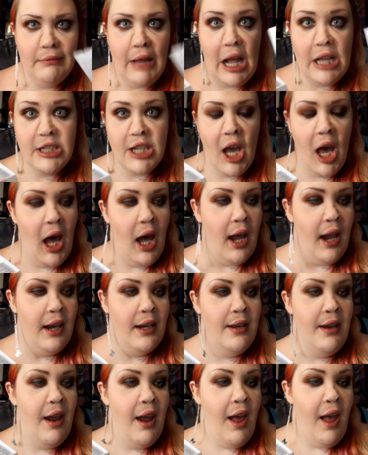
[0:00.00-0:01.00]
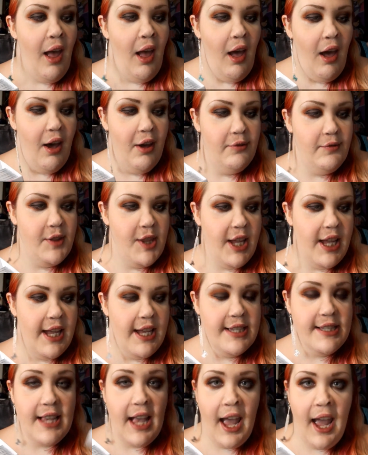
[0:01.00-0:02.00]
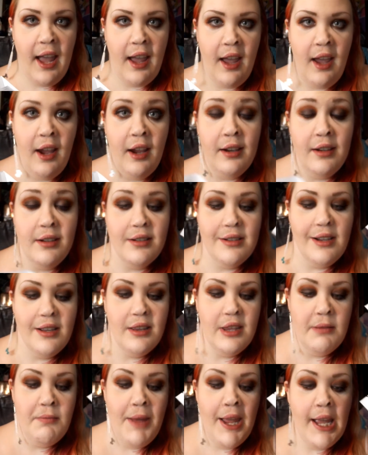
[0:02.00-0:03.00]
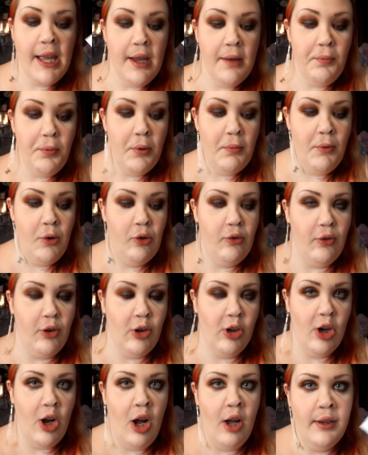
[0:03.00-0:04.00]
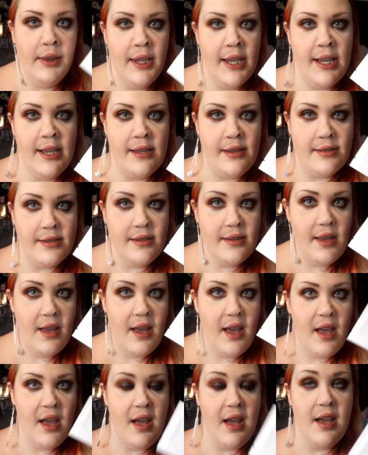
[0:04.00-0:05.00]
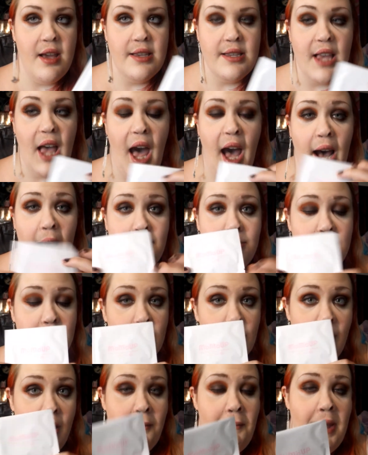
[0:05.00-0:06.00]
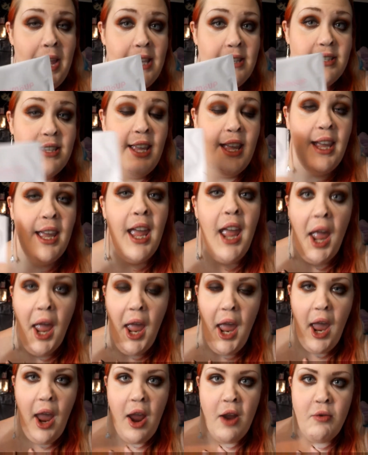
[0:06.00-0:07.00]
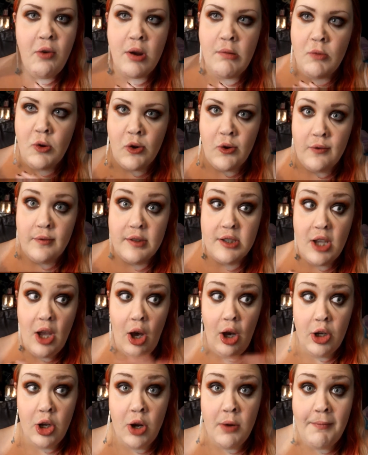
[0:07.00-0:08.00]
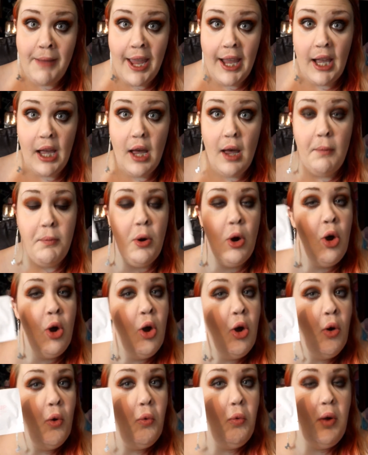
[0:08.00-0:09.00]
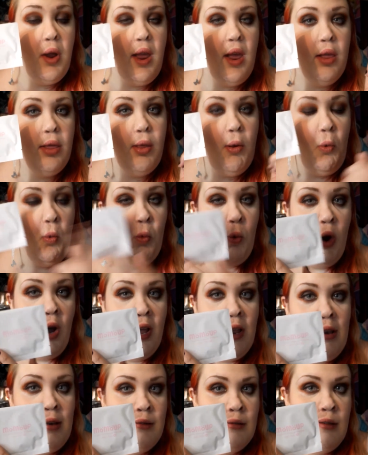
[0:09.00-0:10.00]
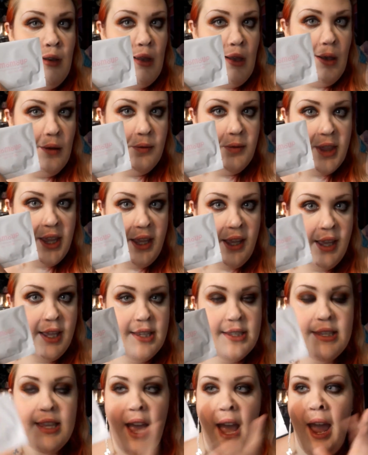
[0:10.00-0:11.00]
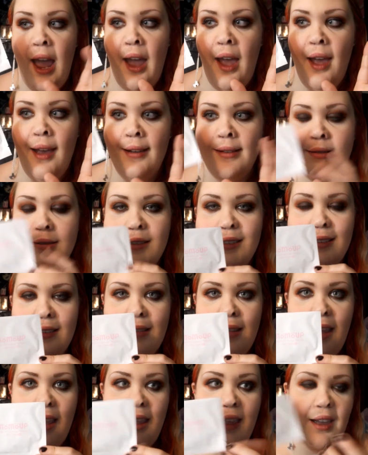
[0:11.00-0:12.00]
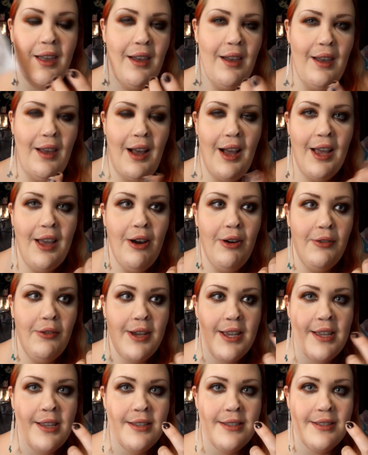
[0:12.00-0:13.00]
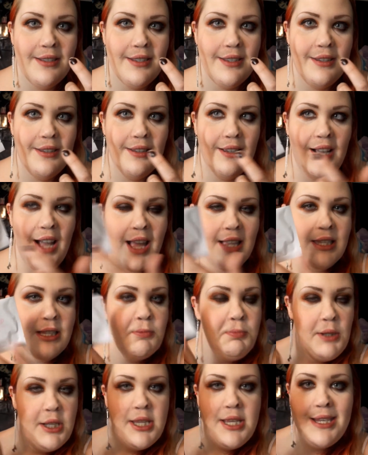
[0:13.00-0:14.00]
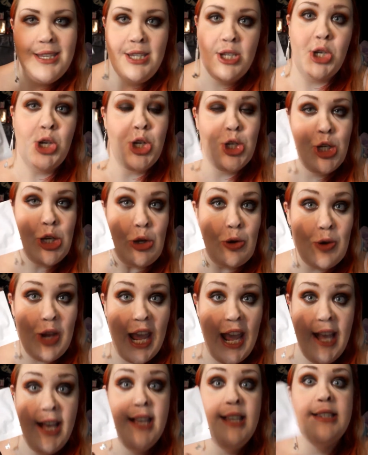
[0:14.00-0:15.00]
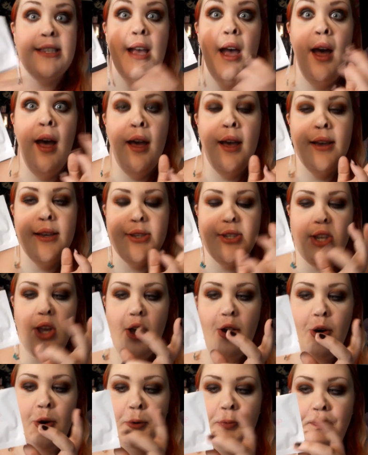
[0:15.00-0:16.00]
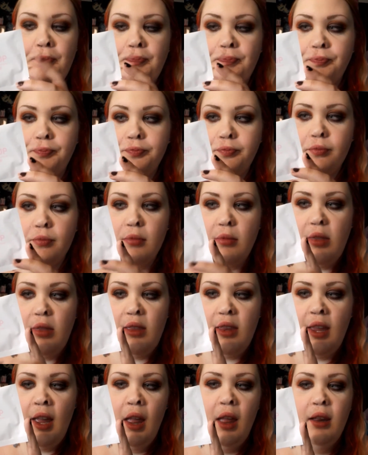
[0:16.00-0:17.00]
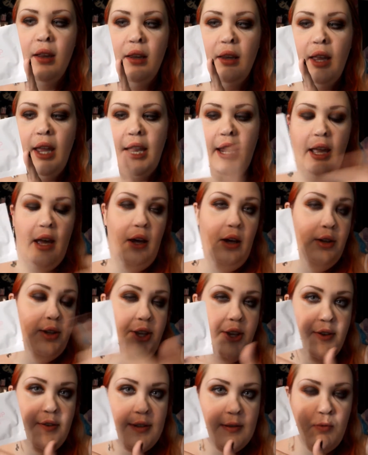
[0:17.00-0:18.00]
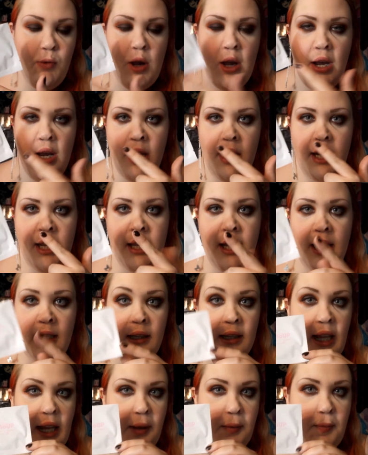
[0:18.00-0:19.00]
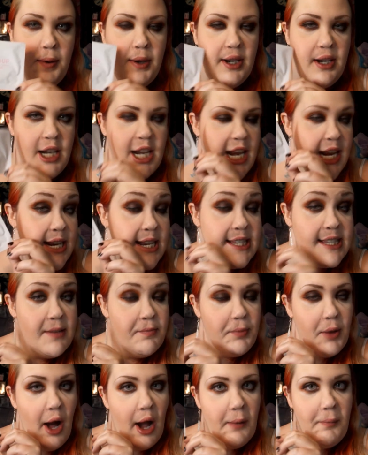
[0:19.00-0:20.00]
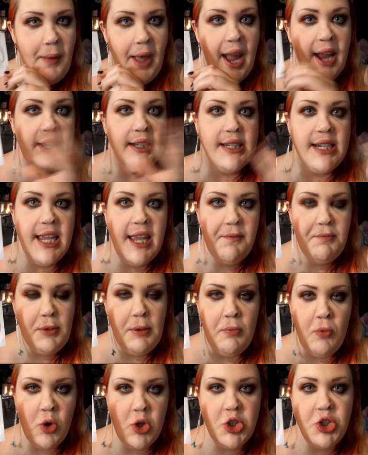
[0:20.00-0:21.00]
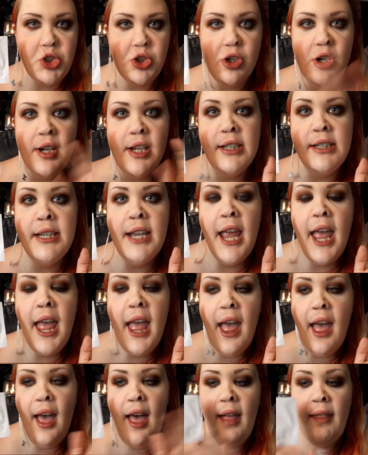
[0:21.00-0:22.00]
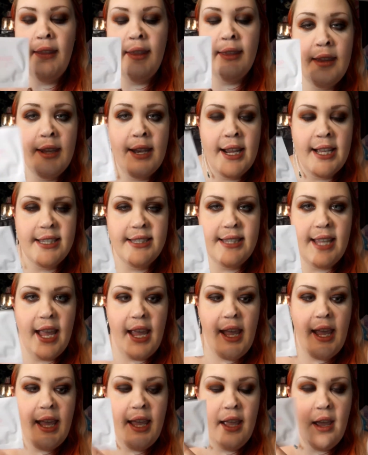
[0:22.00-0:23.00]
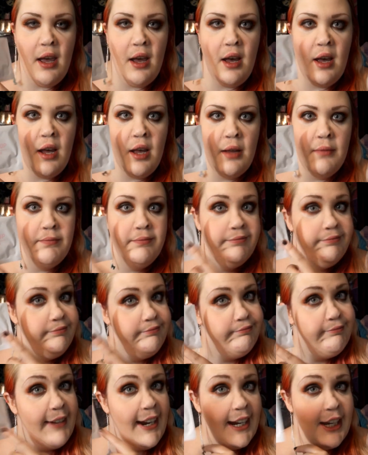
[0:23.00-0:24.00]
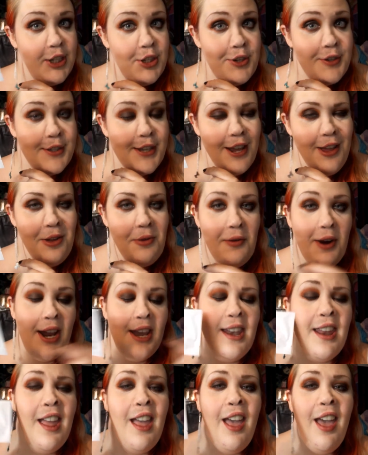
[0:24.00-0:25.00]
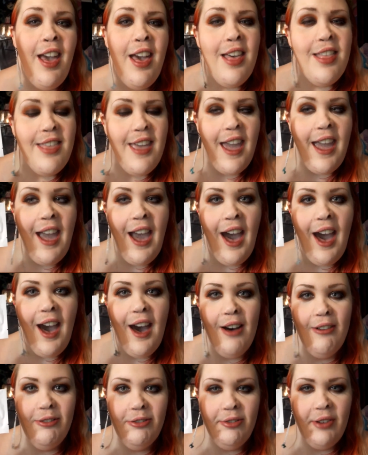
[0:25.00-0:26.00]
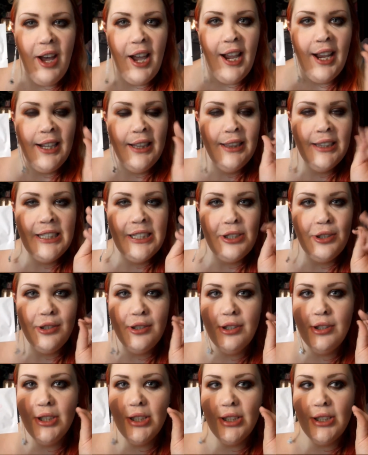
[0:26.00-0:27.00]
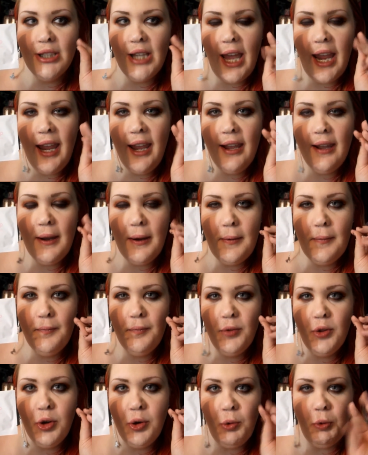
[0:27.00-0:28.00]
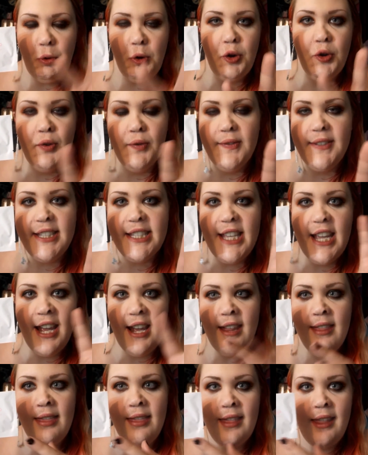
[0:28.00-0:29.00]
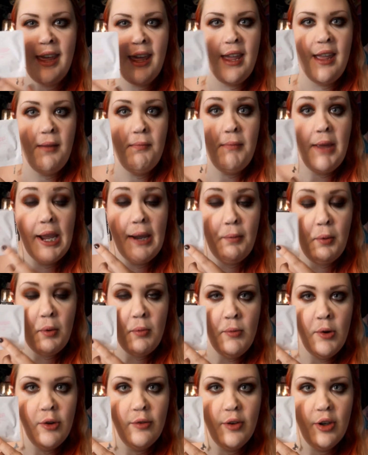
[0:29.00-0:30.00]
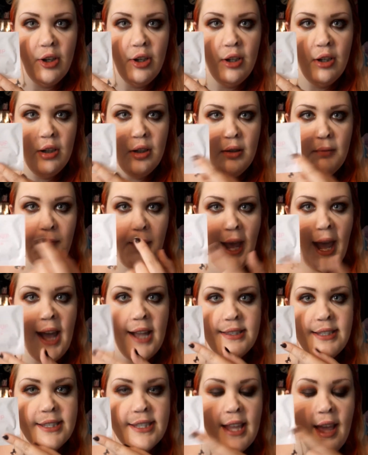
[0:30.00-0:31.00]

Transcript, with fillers: a ton of these. And the makeup remover on this is absolutely amazing. It removes all your makeup with one of these, and like I always can split this into two days. So like I'll use one and then like put it in a Ziploc bag to keep the moisture in, and next day um, I can use the other one. They have fine little like grooves in the makeup remover pads